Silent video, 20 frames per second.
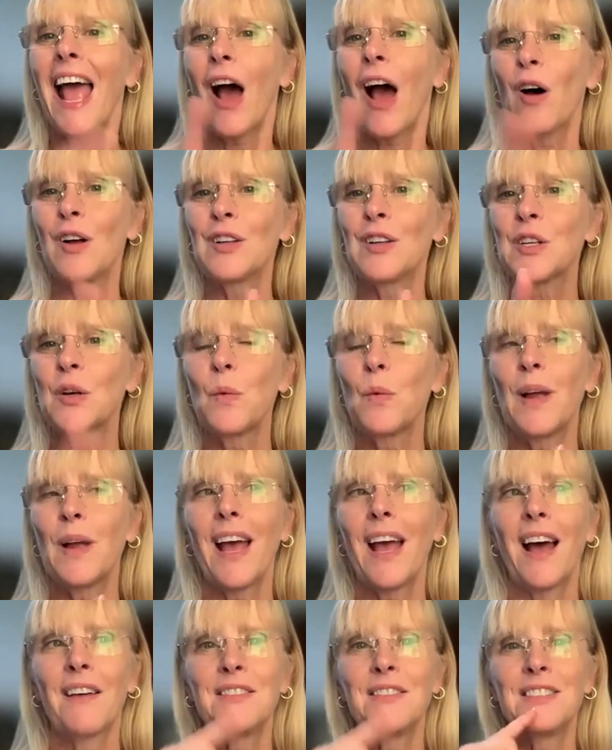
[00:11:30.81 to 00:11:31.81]
Also, we
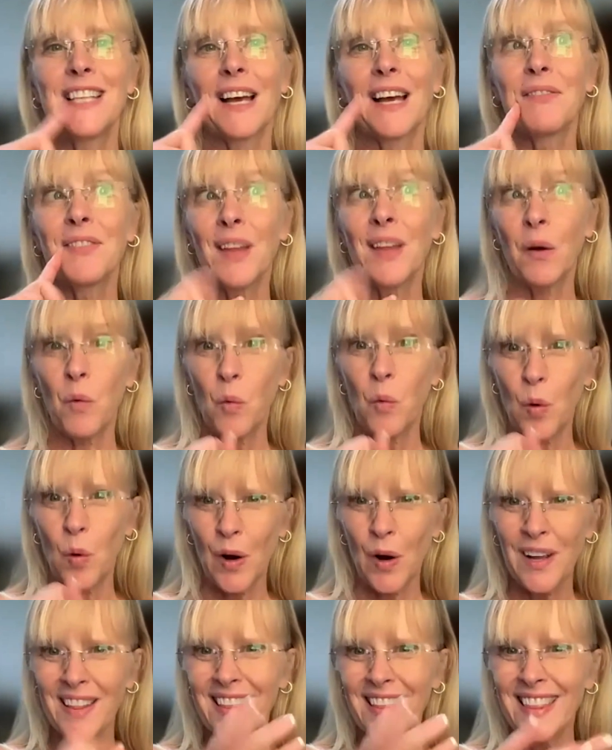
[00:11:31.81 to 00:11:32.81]
have deaf that
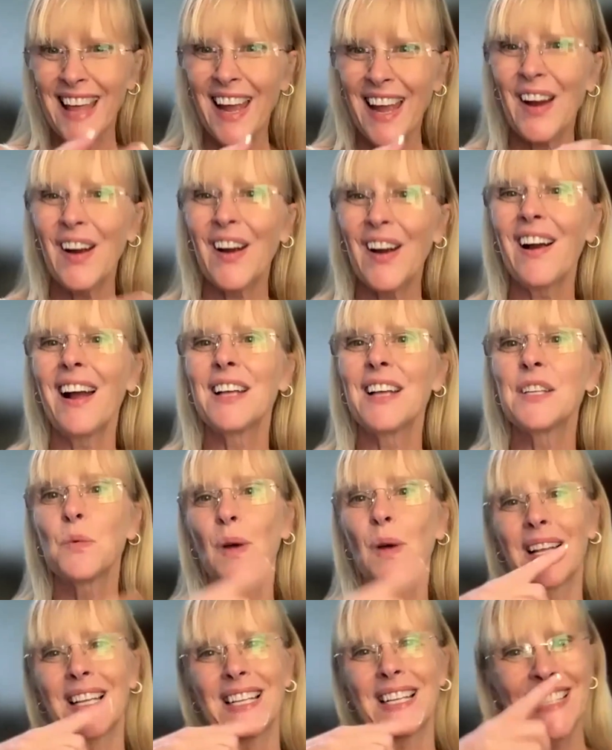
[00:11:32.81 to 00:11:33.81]
work there as
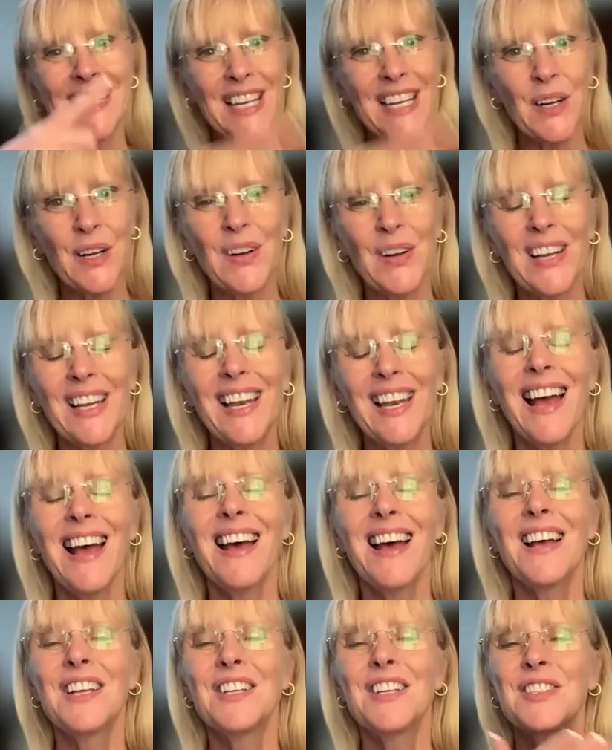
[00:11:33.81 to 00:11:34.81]
well as hearing.
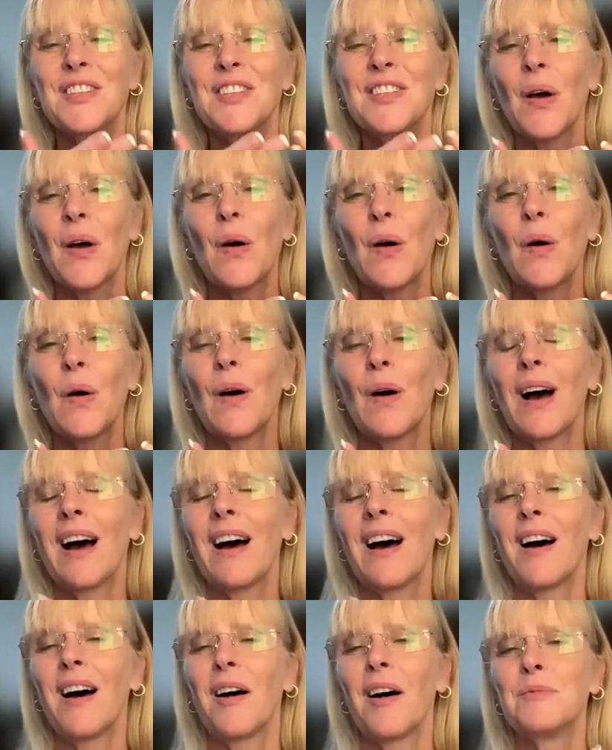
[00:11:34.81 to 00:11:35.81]
So
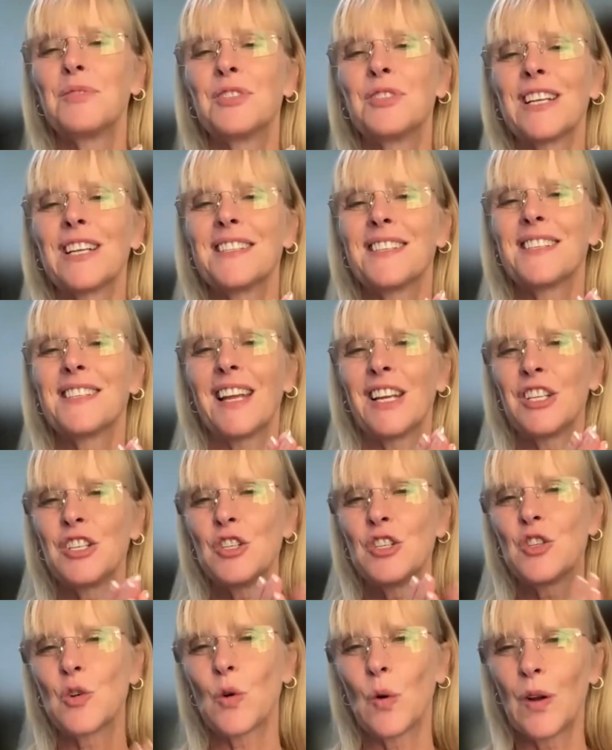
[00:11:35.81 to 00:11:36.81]
just
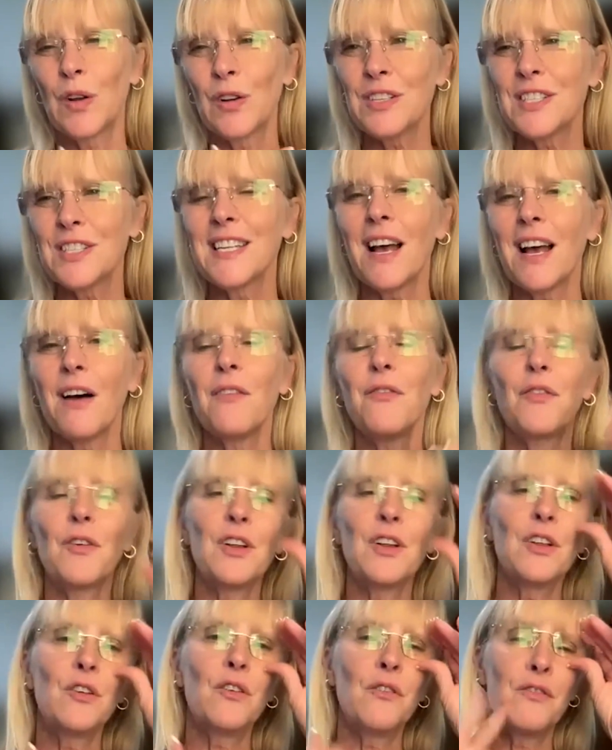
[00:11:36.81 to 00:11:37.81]
enjoy yourself
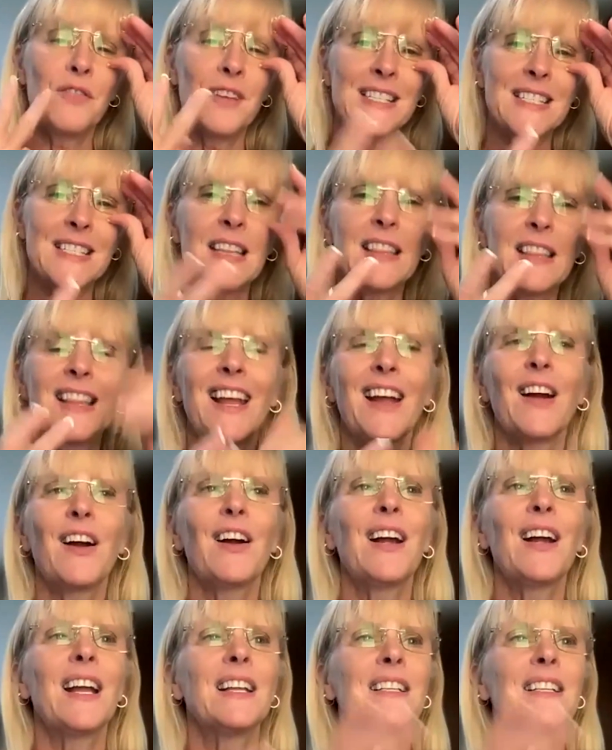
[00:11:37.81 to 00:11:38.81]
when you visit
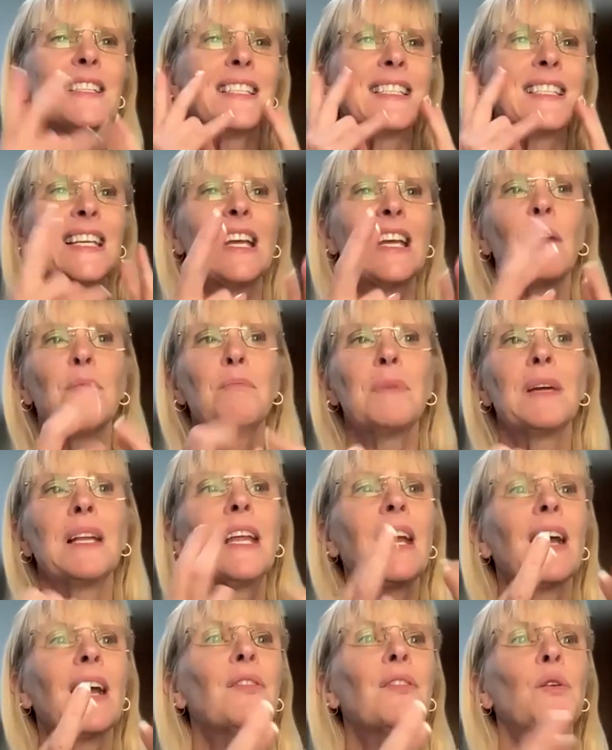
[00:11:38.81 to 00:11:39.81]
there and see
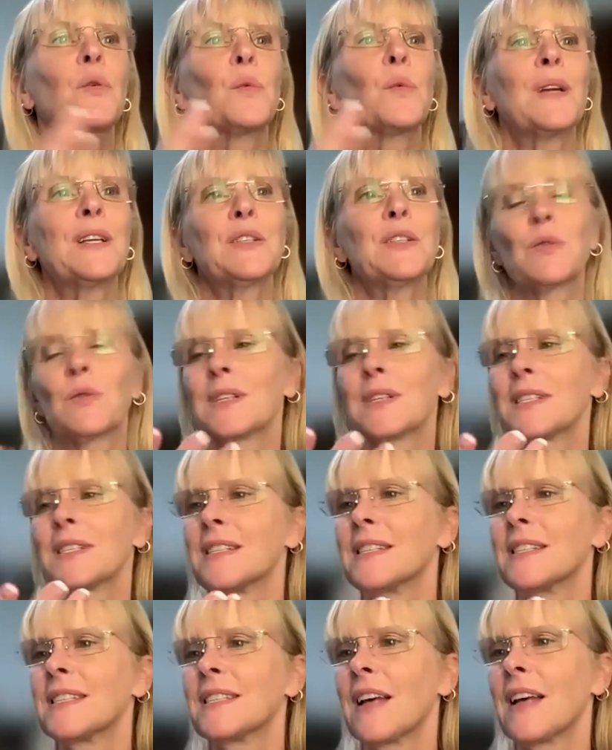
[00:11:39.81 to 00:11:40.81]
many of the
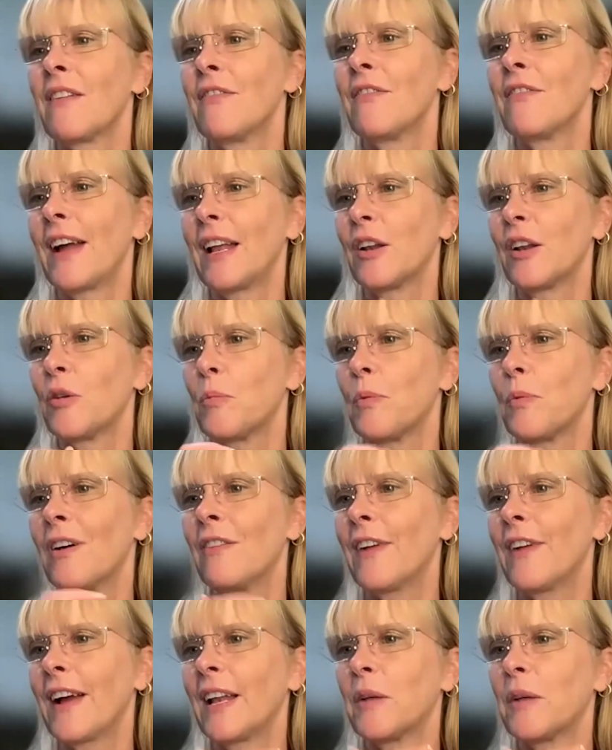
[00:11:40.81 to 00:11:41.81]
resources
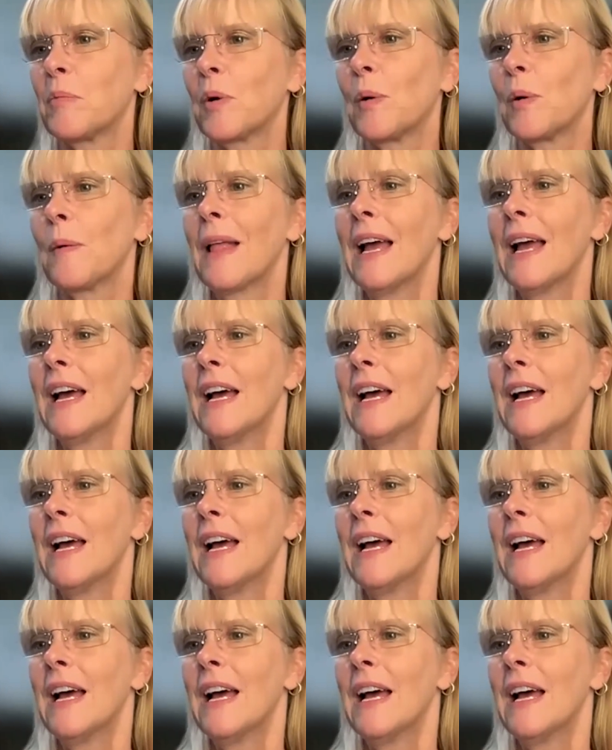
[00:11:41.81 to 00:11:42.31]
available.